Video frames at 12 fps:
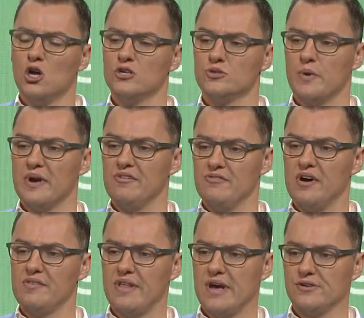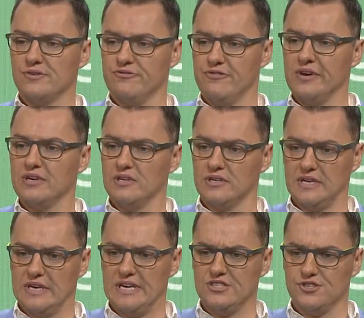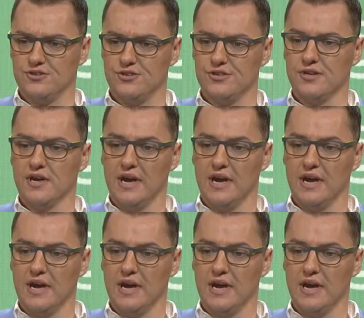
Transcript: 25,000 vehicle collisions